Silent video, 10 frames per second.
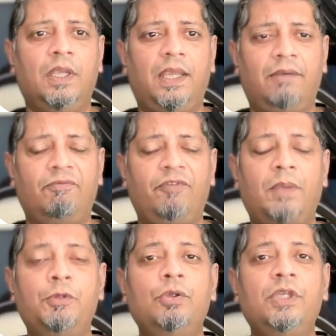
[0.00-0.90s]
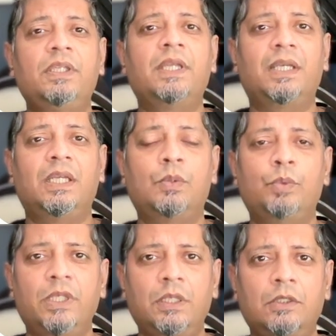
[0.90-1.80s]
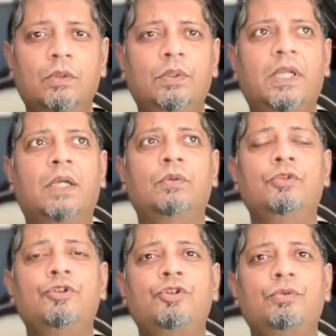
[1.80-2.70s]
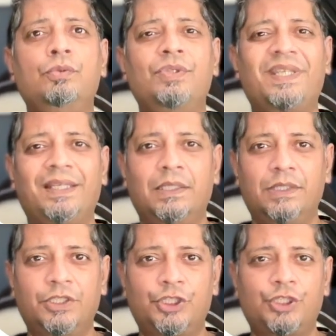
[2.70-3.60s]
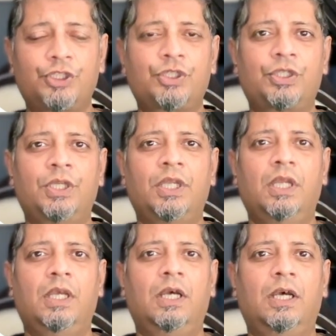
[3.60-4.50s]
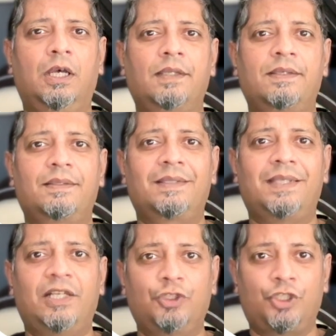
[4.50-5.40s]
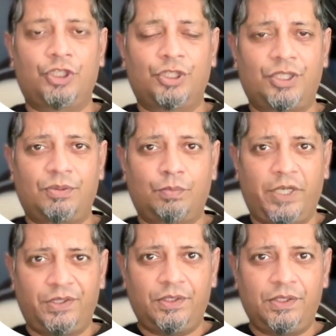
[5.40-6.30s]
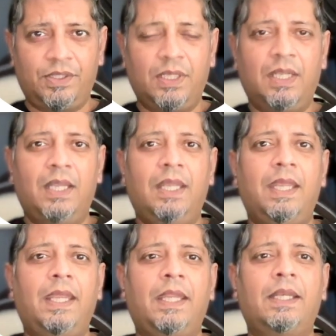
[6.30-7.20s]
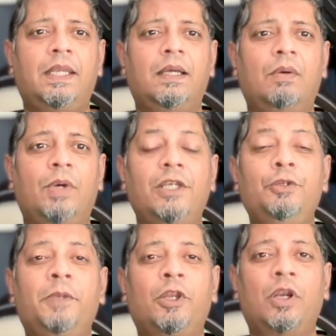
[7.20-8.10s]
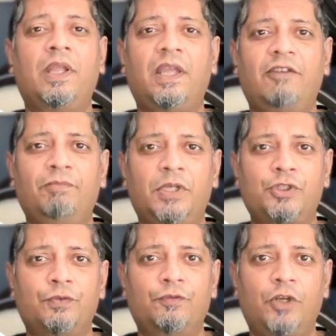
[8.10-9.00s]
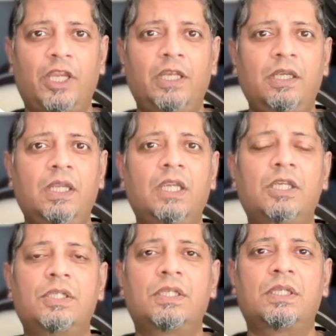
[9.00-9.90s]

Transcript: and February, that it will go down to single digit Celsius weathers. And while you may not have much of rain, it